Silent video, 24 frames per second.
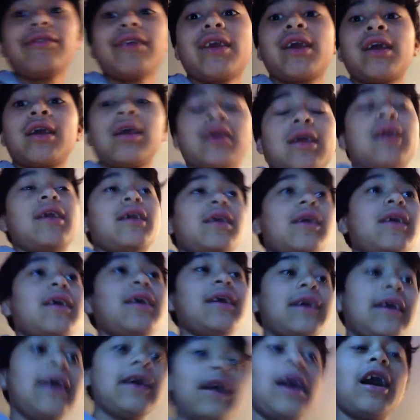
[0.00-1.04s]
we could
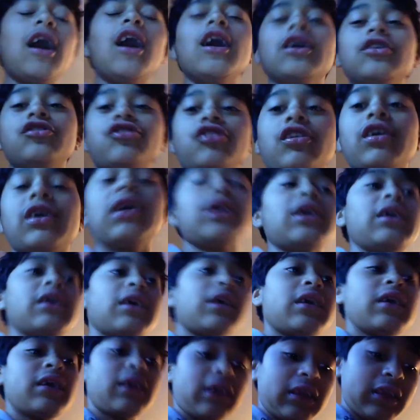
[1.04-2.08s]
hit 100
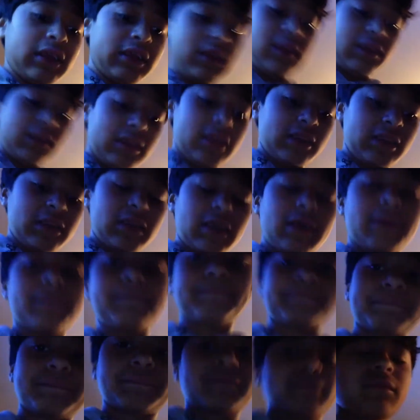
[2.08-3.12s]
and
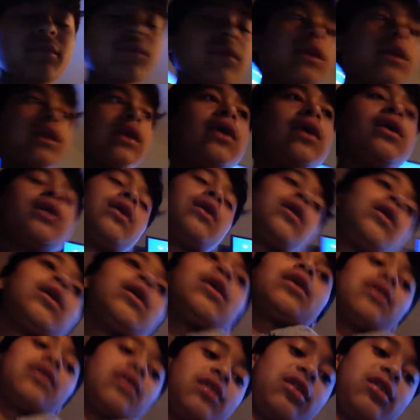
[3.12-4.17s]

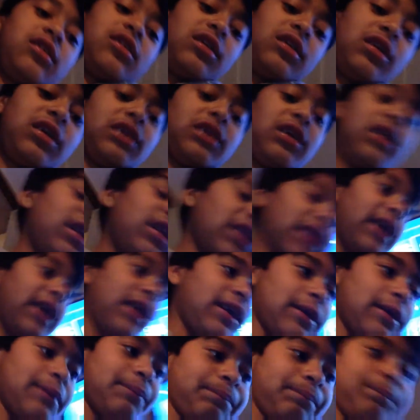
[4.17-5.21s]
see like